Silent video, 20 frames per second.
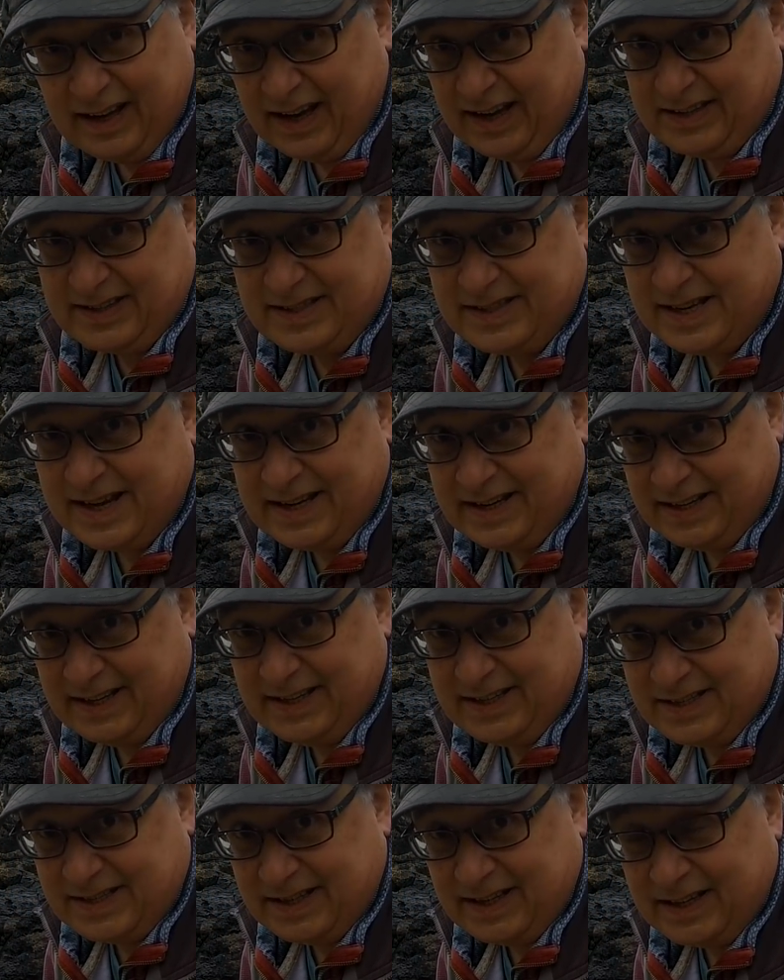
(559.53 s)
it's dead
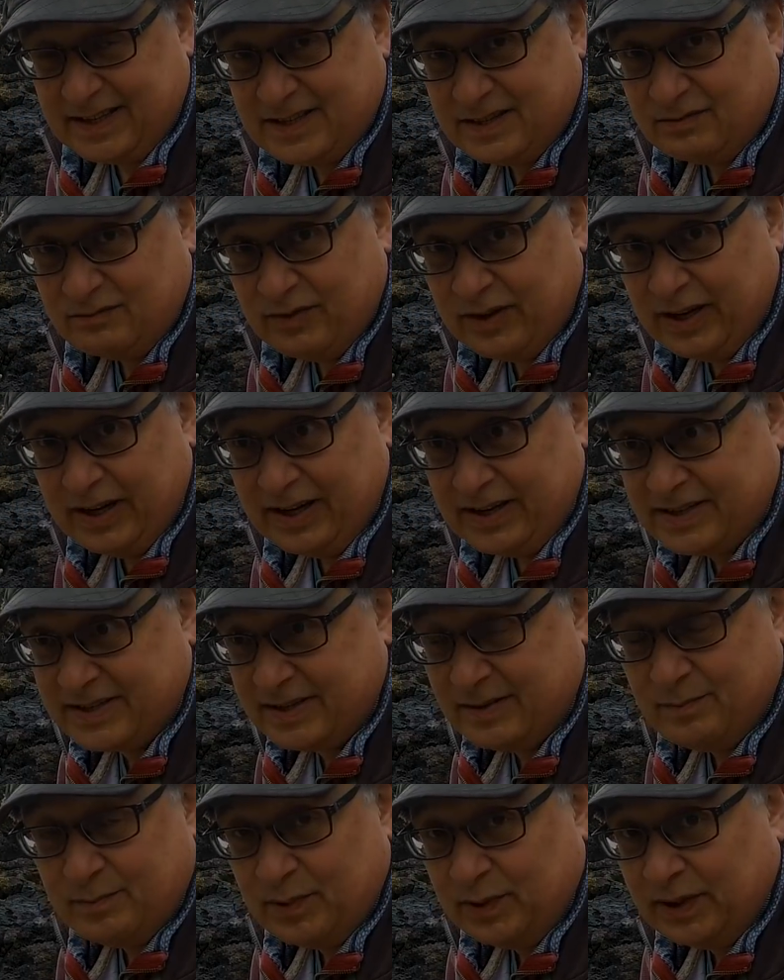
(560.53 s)
easy. It's a really
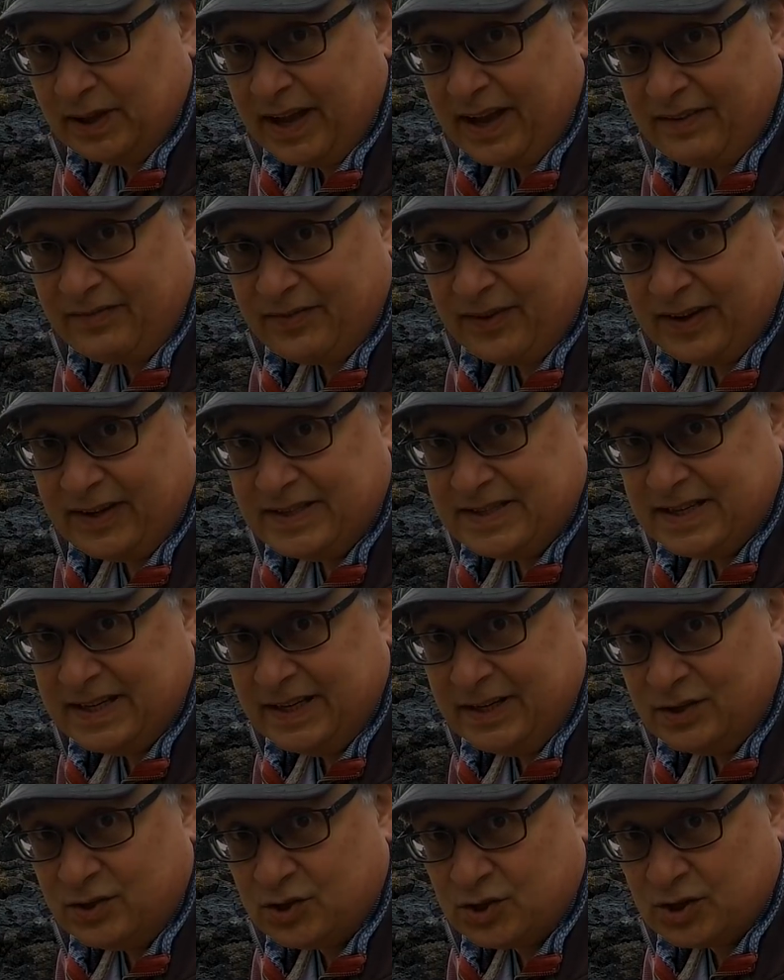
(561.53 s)
simple
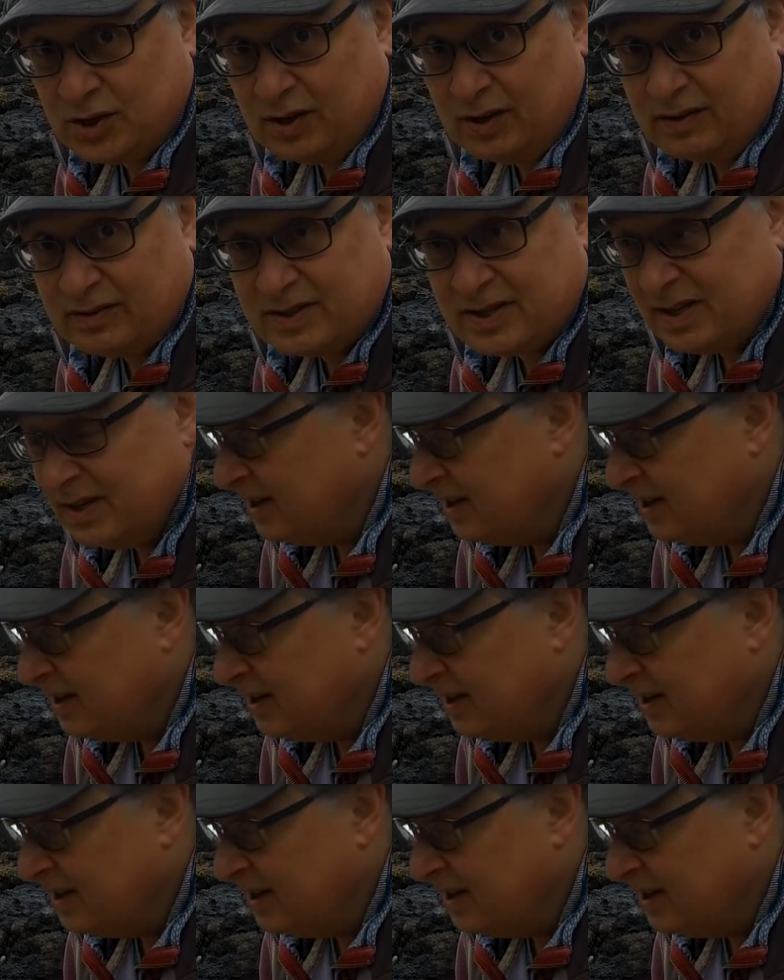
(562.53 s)
F18 shot,